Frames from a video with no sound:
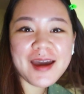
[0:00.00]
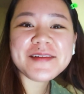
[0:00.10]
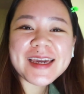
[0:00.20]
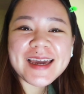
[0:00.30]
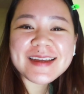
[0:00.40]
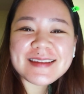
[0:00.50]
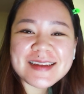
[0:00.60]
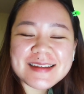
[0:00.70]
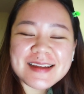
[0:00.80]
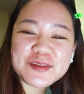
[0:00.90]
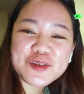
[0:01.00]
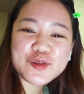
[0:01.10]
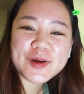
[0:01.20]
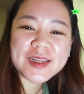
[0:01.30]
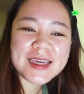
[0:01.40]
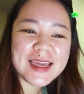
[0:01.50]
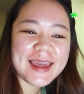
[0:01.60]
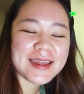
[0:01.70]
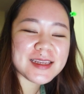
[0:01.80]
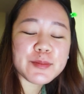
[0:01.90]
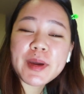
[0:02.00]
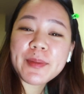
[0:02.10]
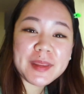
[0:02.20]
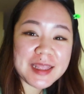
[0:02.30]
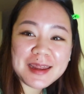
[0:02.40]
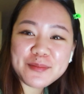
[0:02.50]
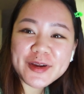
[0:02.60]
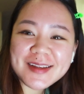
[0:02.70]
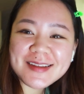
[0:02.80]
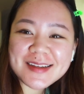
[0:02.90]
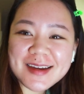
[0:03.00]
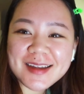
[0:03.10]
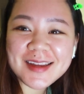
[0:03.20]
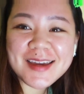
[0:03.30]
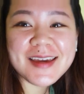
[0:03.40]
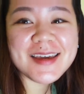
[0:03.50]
Alright guys, it is now 2:20 and my banana bread is done.